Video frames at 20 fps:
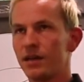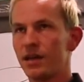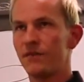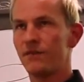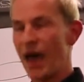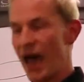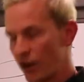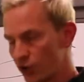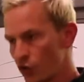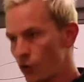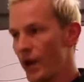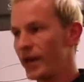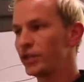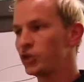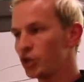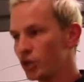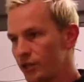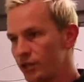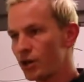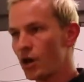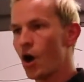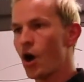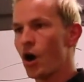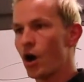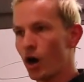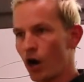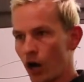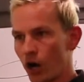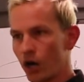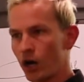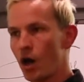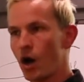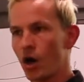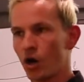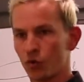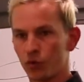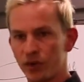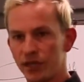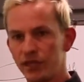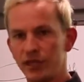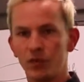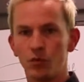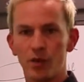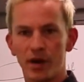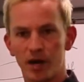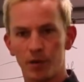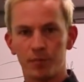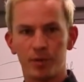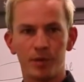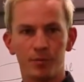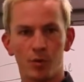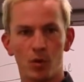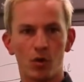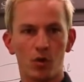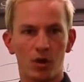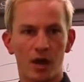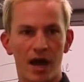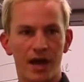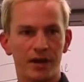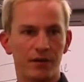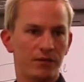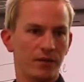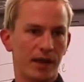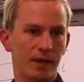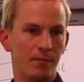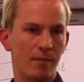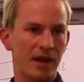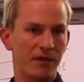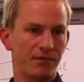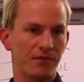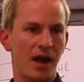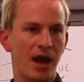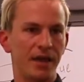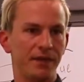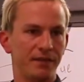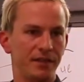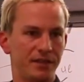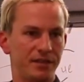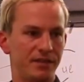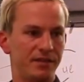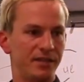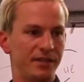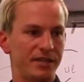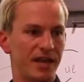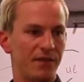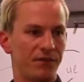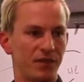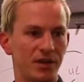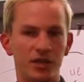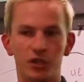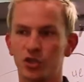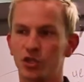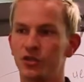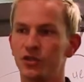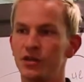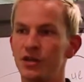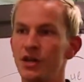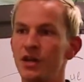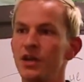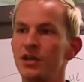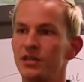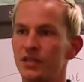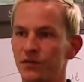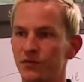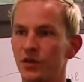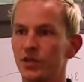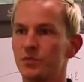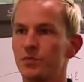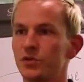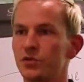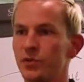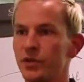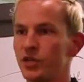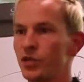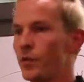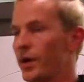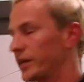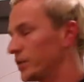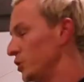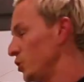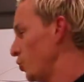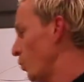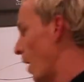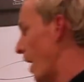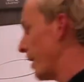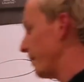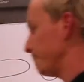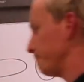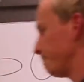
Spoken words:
evaluation are really where people kind of like might find the definition difference between UX and UI.